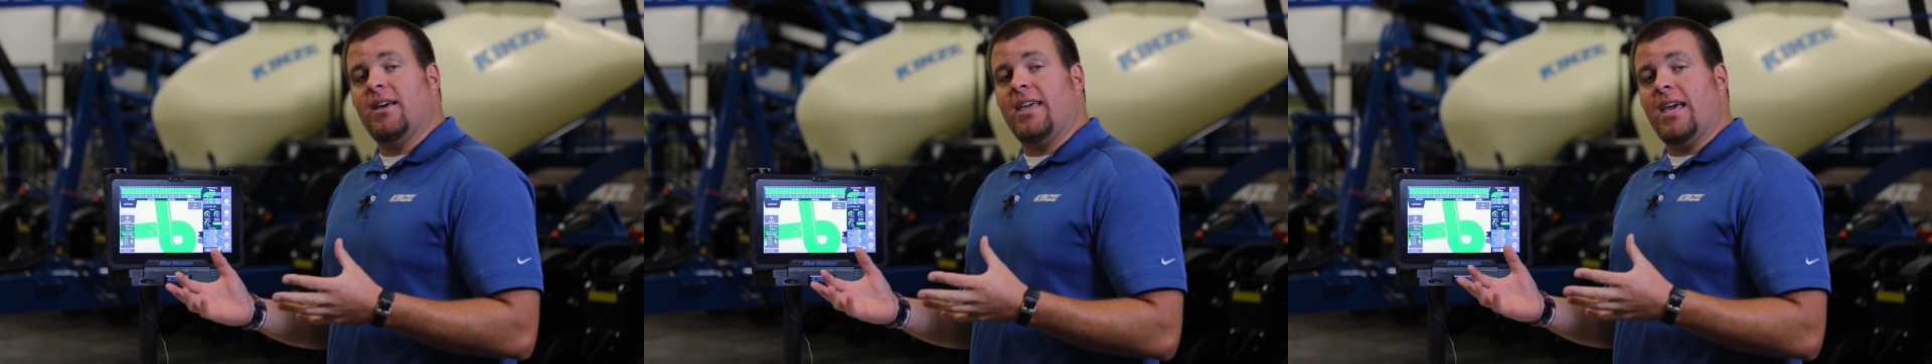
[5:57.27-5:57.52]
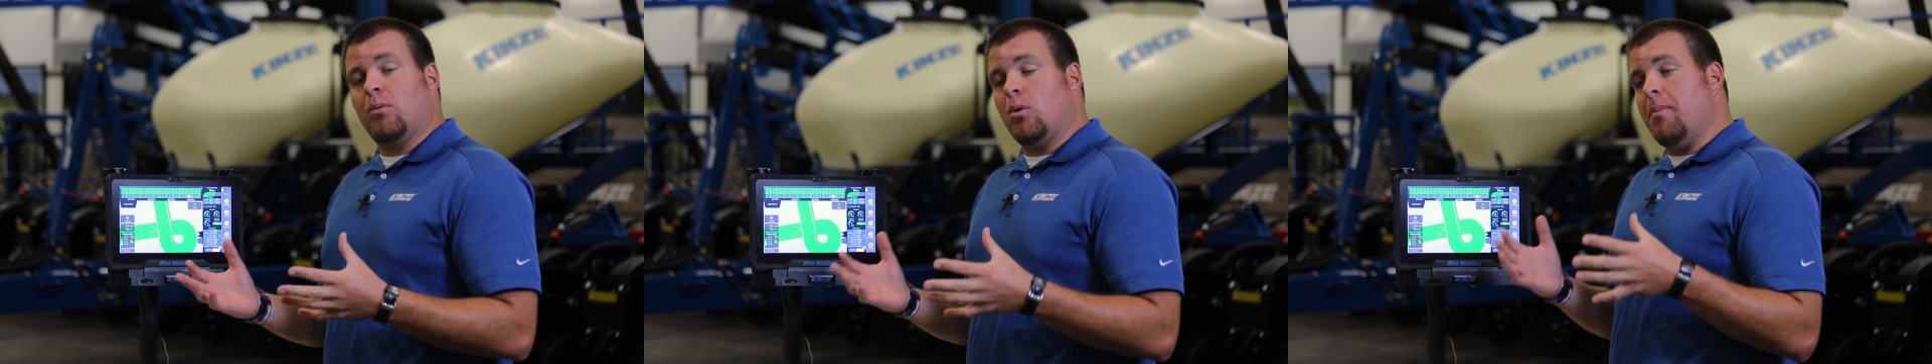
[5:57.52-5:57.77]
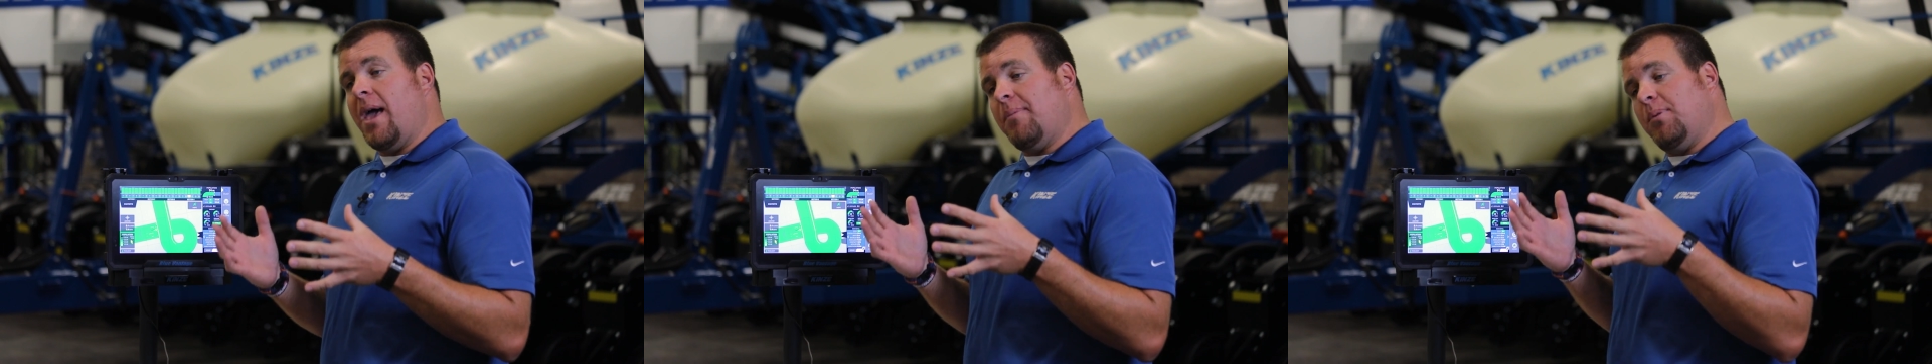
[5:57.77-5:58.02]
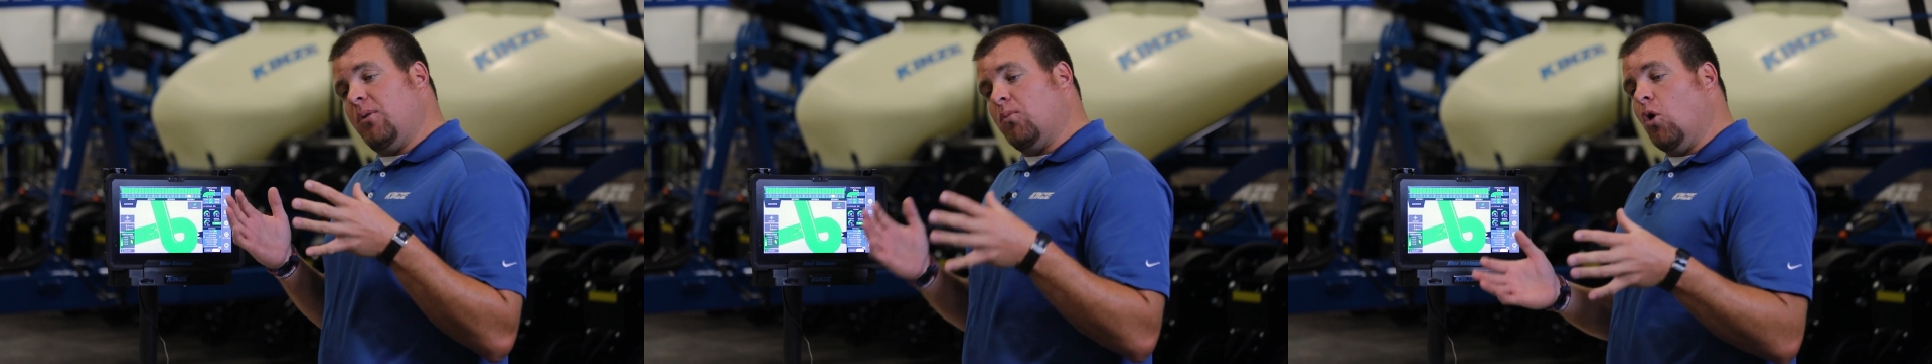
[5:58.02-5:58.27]
again, we're
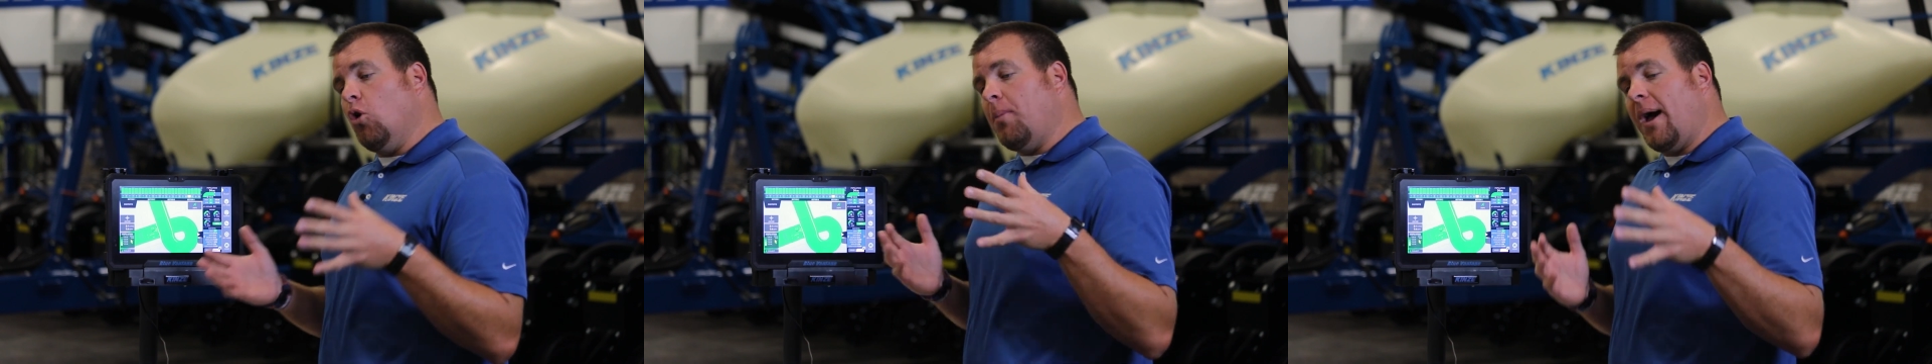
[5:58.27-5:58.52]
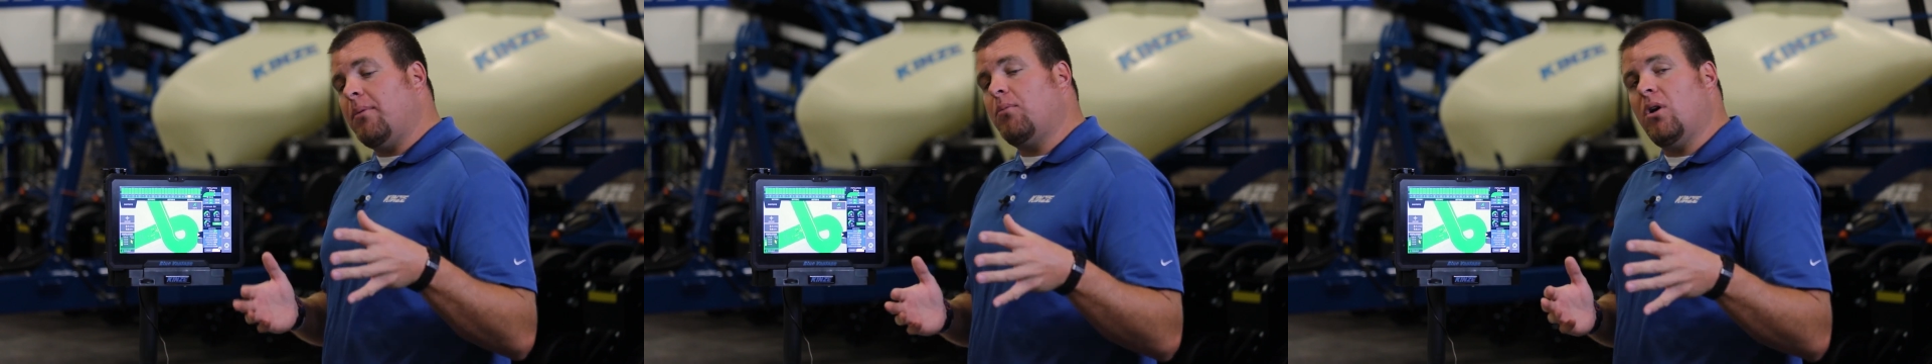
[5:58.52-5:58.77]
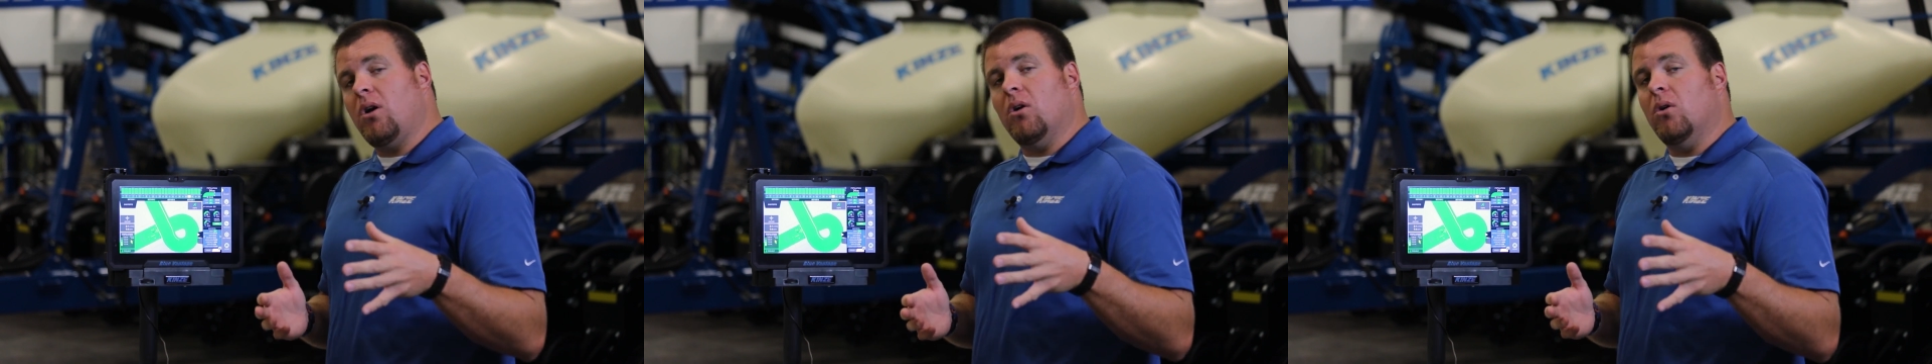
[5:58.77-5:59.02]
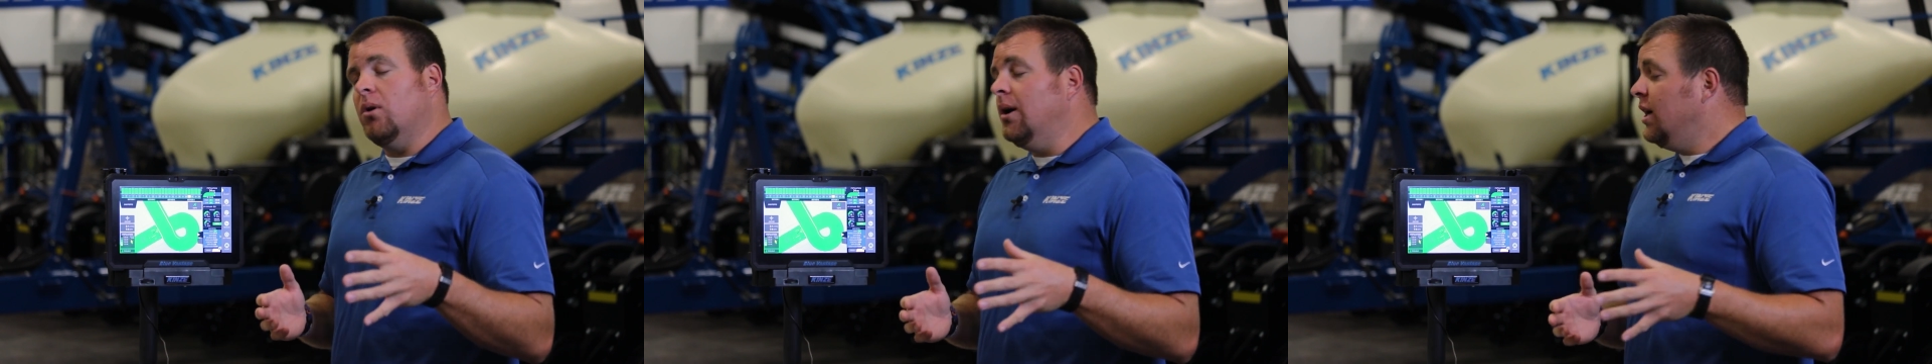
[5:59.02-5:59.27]
mapping row by
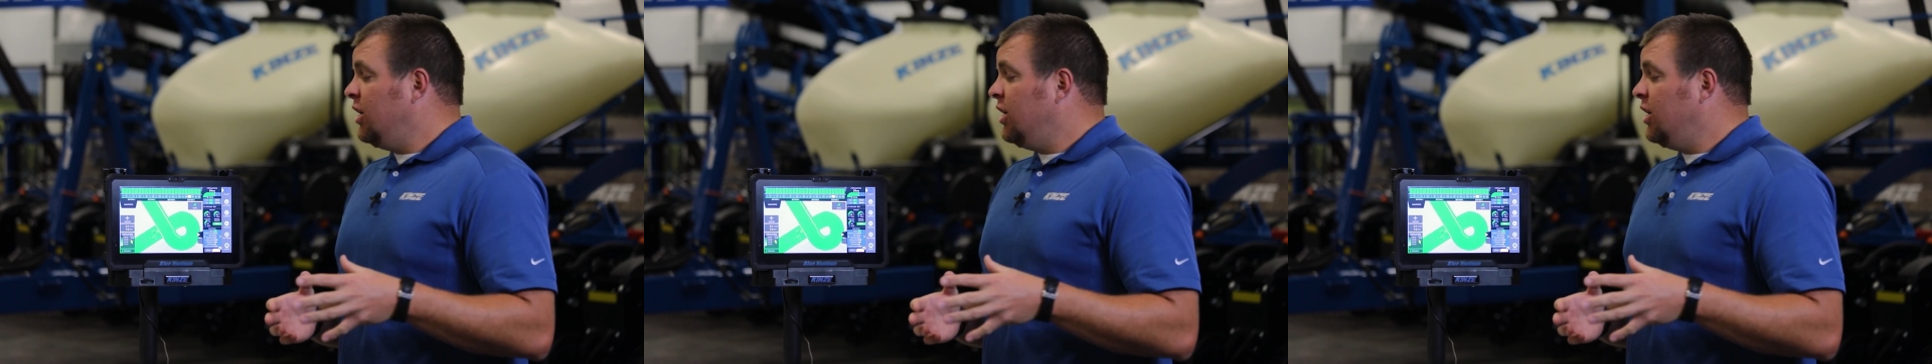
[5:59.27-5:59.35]
row,